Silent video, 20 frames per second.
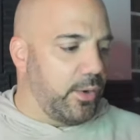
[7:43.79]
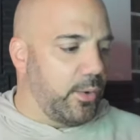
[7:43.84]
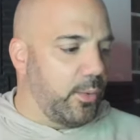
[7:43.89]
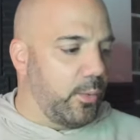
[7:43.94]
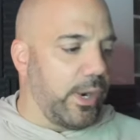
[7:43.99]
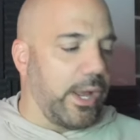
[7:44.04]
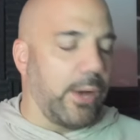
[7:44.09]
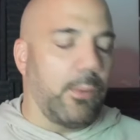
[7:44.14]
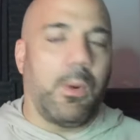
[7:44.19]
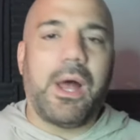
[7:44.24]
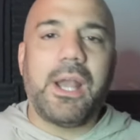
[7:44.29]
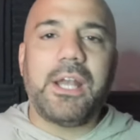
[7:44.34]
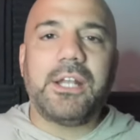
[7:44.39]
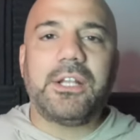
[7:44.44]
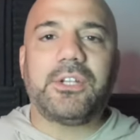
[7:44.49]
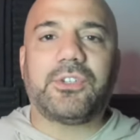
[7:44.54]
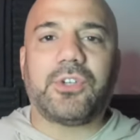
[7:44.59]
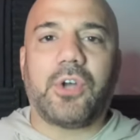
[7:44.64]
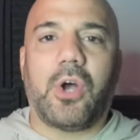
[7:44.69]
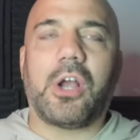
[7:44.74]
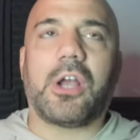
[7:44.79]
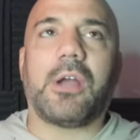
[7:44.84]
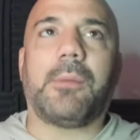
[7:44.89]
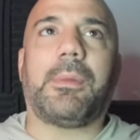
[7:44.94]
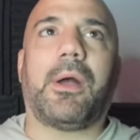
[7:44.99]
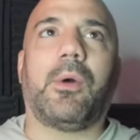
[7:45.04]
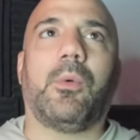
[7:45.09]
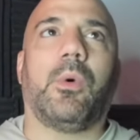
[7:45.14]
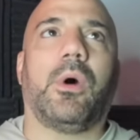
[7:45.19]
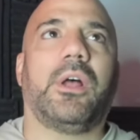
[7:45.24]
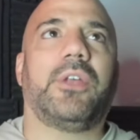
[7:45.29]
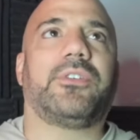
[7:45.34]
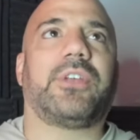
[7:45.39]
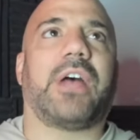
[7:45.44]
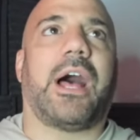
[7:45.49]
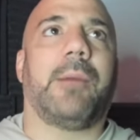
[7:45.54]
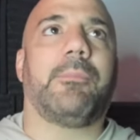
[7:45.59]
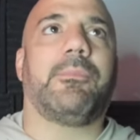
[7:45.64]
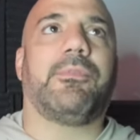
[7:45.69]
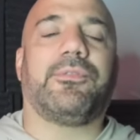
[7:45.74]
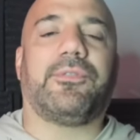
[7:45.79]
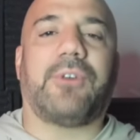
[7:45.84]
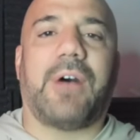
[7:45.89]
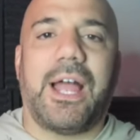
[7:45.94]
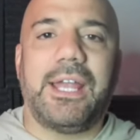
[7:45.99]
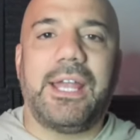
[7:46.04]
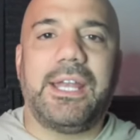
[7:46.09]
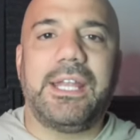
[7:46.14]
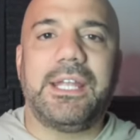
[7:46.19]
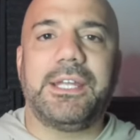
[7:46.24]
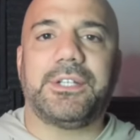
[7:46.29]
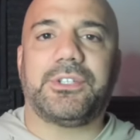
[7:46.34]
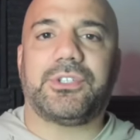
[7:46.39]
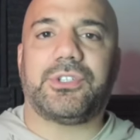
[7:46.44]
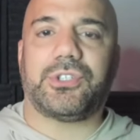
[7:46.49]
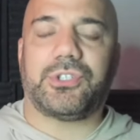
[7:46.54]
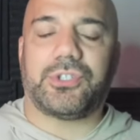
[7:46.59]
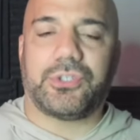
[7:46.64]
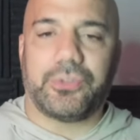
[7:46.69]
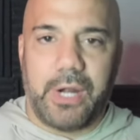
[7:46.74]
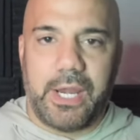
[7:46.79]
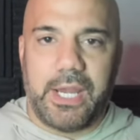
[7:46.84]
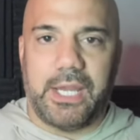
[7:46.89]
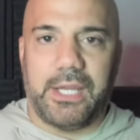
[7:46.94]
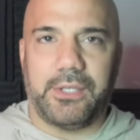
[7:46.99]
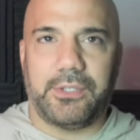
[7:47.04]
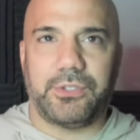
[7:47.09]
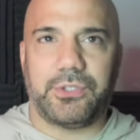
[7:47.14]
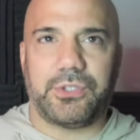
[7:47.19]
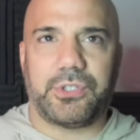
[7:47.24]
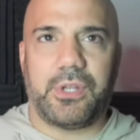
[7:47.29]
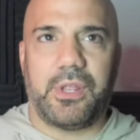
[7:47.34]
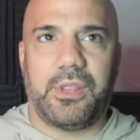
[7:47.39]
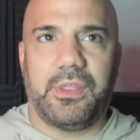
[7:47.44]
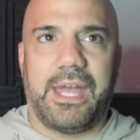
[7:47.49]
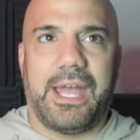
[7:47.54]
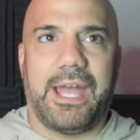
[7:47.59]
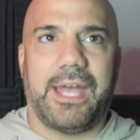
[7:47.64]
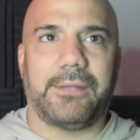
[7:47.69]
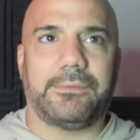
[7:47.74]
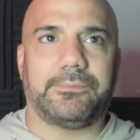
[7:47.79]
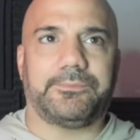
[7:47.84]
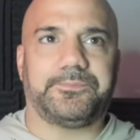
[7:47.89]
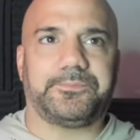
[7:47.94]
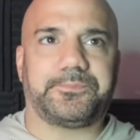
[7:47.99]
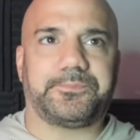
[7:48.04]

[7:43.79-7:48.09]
What I wanted to talk about was I'm finding it strange that,